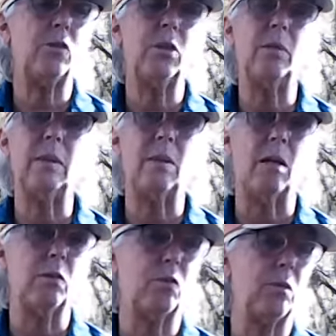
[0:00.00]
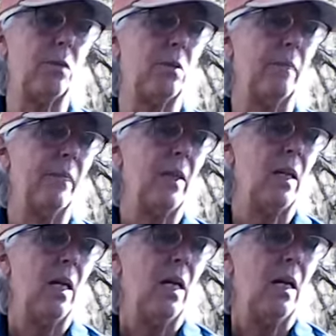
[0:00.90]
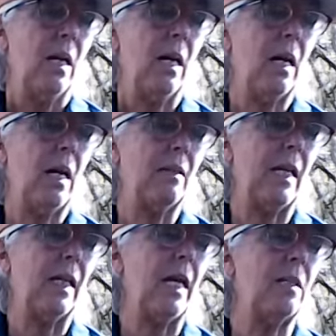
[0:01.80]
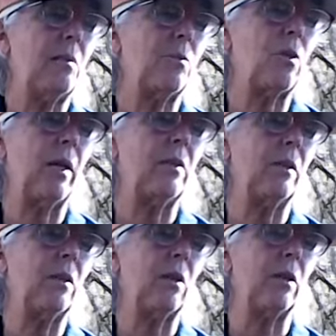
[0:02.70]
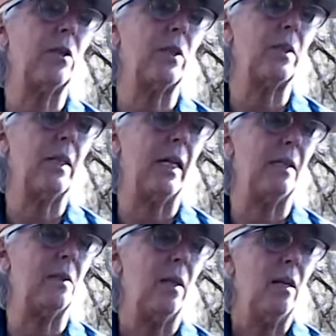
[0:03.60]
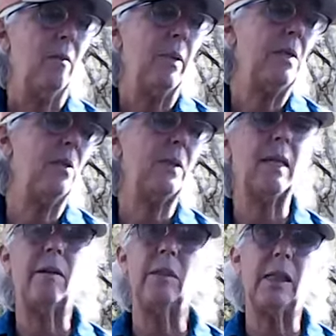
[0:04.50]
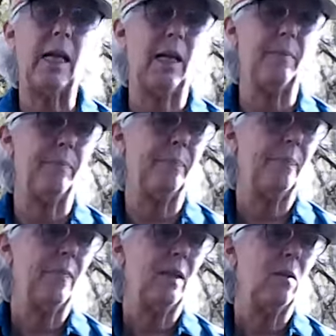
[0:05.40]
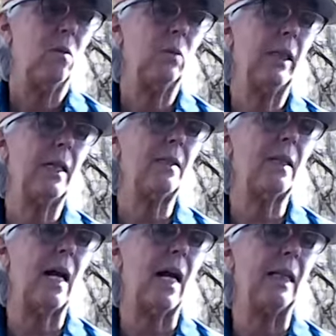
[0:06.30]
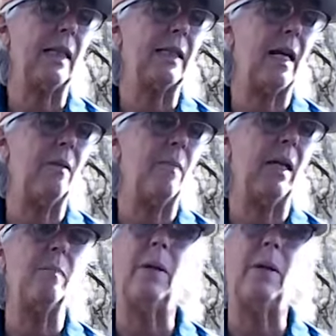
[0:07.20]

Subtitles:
to its nostrils. "Ah," they gasped, trying to encourage a sneeze, but no sound came, only a sigh like that made